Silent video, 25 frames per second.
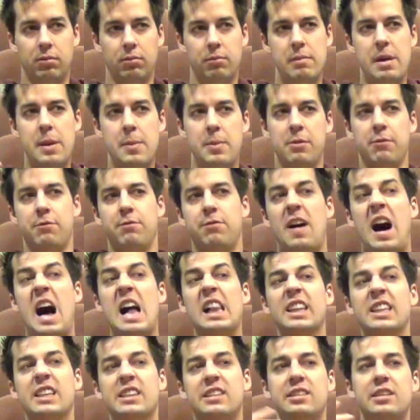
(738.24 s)
maybe
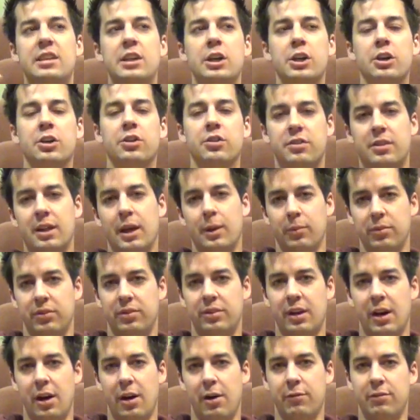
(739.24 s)
volunteers
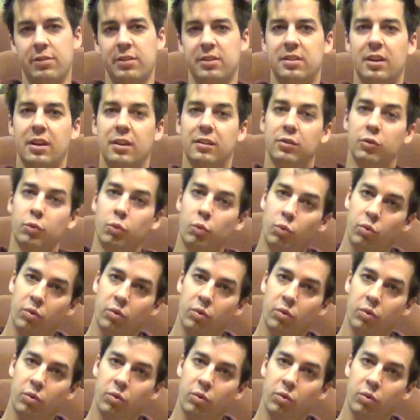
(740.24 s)
themselves and says